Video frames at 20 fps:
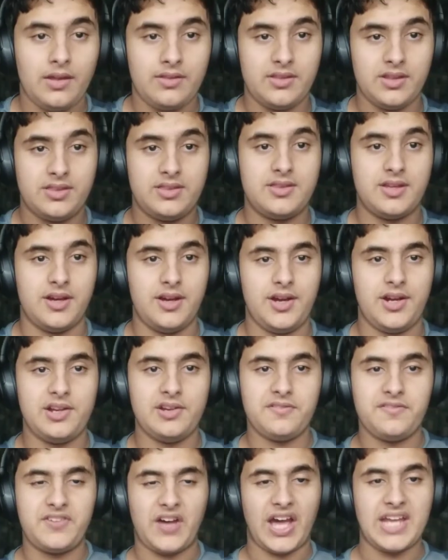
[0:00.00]
The third
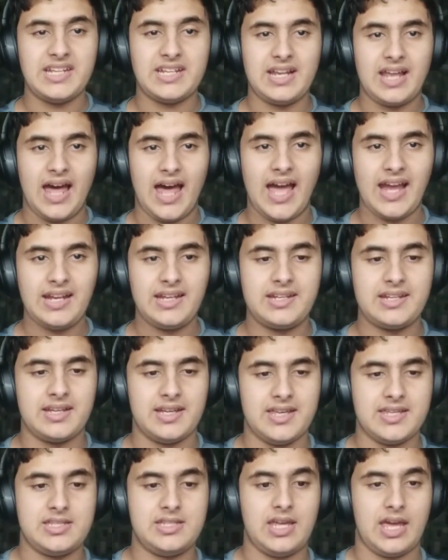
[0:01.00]
and final act
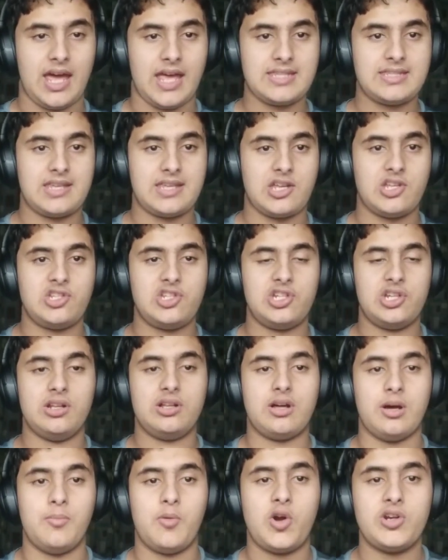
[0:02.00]
is the Essential
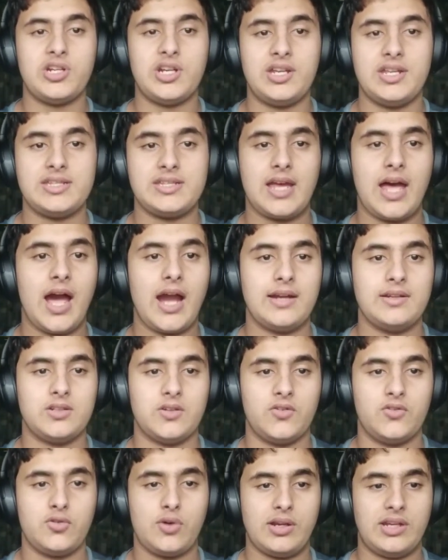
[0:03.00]
Commodities Act
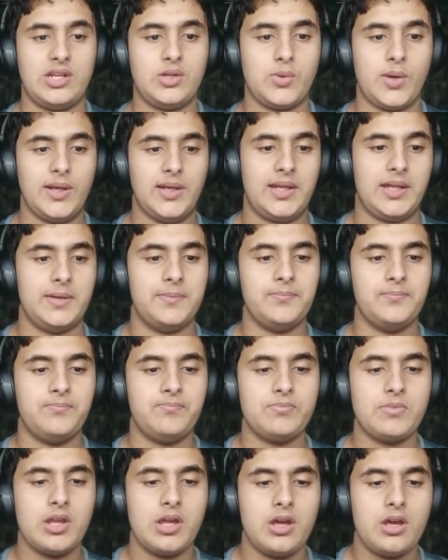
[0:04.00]
of 2020.
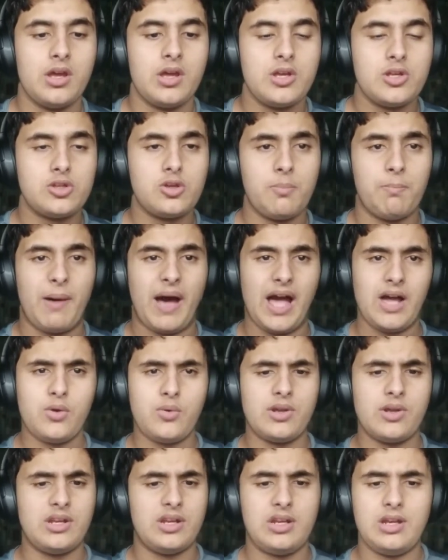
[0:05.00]
So, back
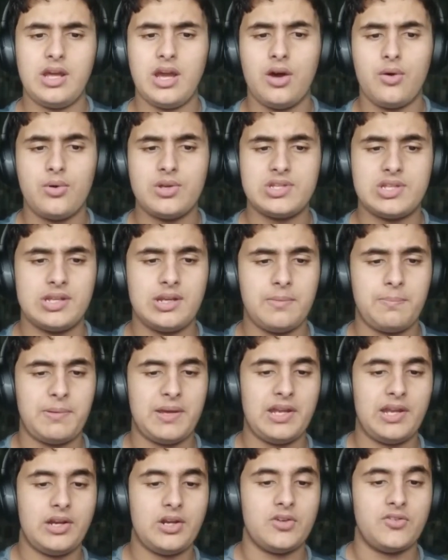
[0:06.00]
when India was in a
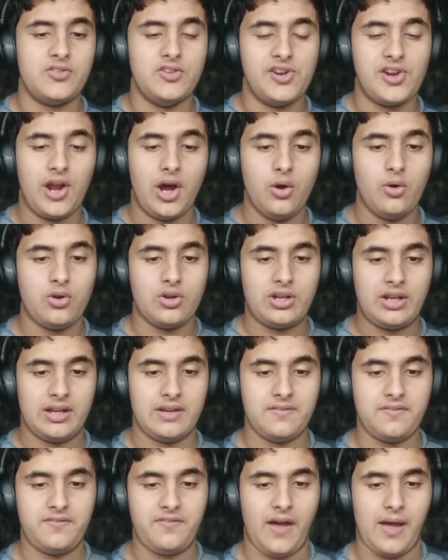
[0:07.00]
period of drought
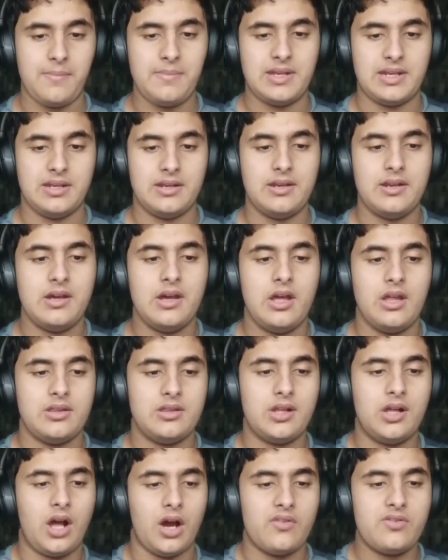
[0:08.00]
and famine,
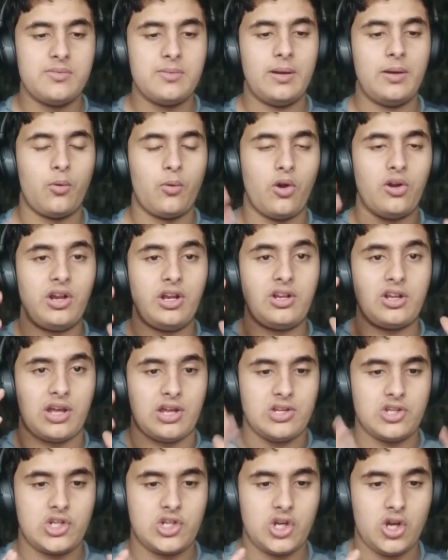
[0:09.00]
the government wanted to
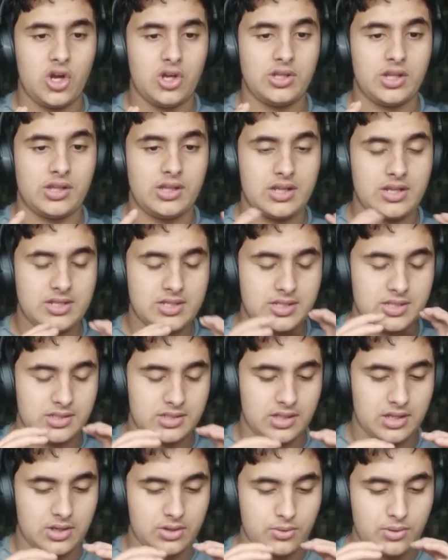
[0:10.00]
ensure that
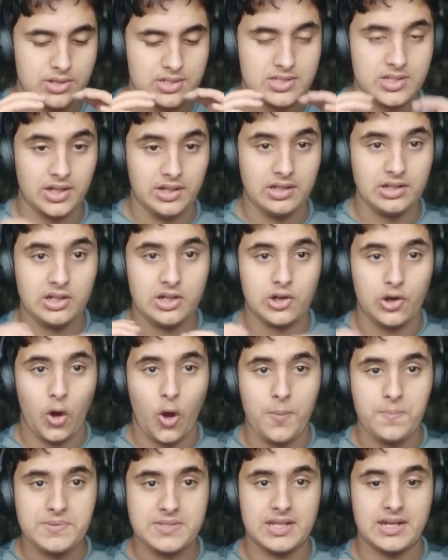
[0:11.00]
there were certain
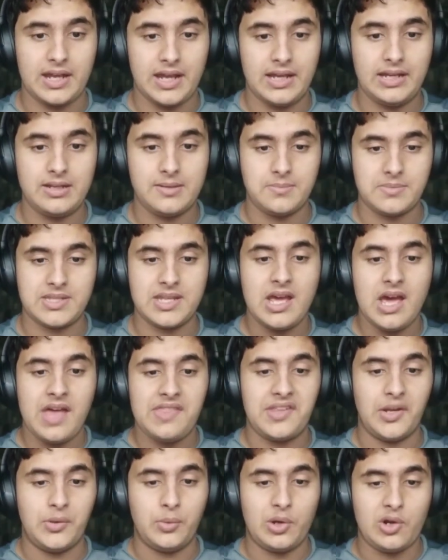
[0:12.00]
crops and items
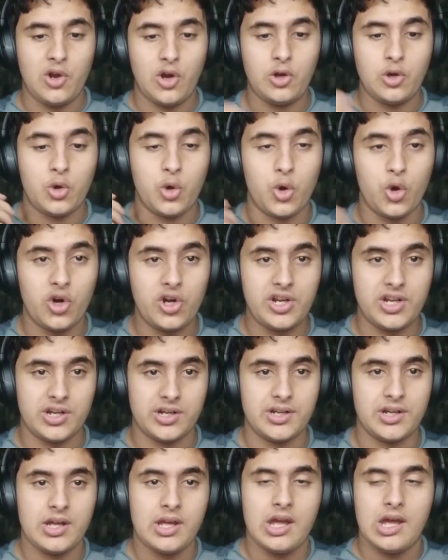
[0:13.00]
that were not
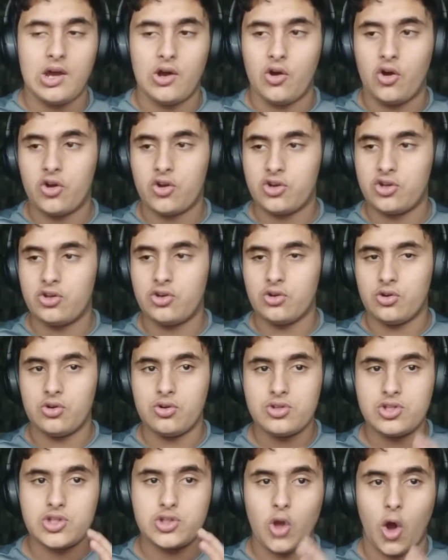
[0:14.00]
hoarded or
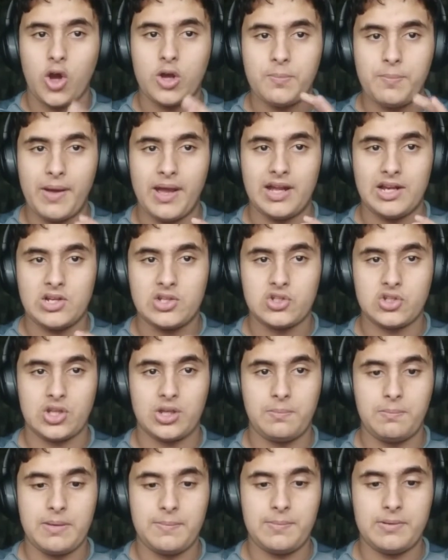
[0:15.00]
stockpiled so
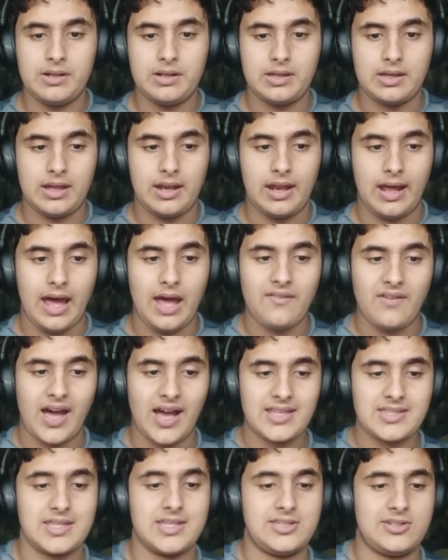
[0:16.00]
that people can have
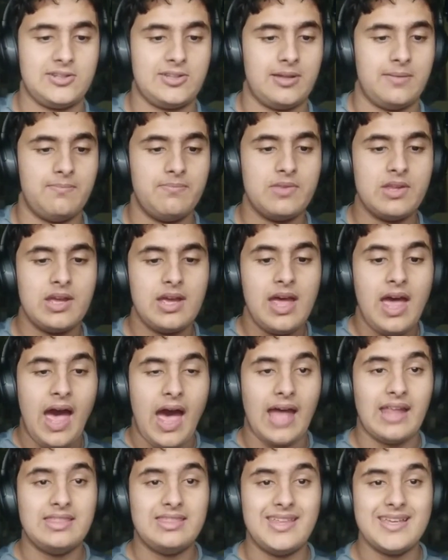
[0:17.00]
access to them.
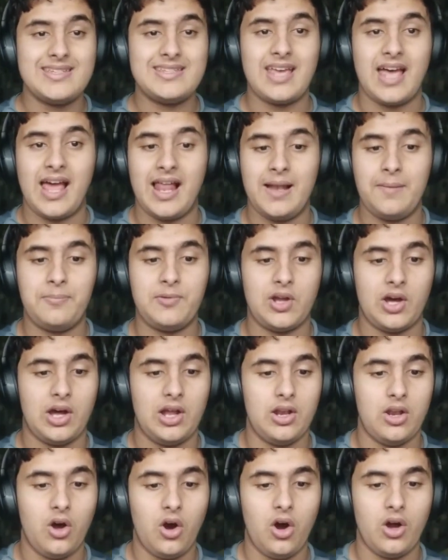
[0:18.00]
And this helped a
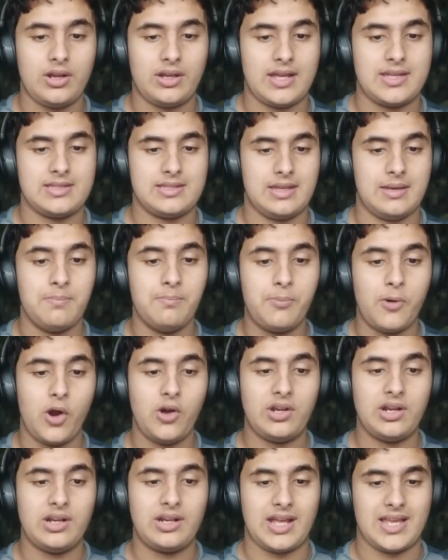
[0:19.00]
lot as
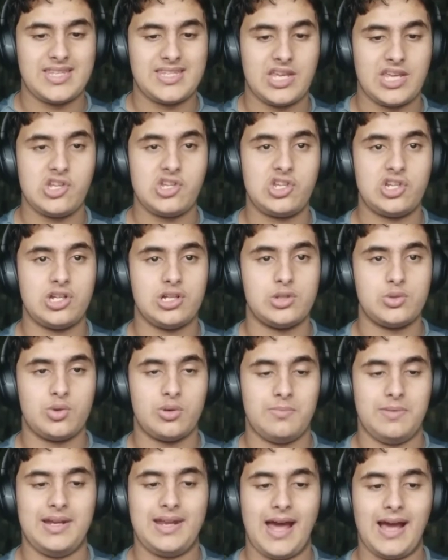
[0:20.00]
important essentials were
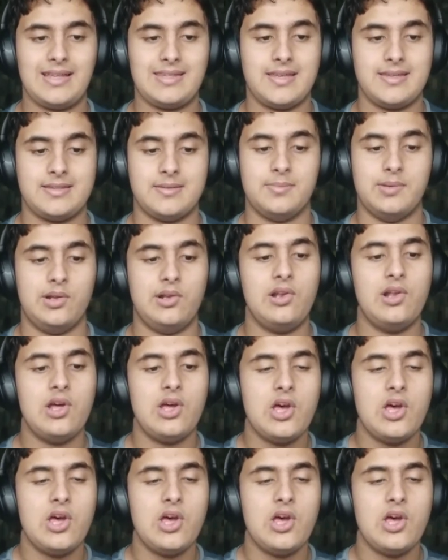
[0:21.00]
made accessible.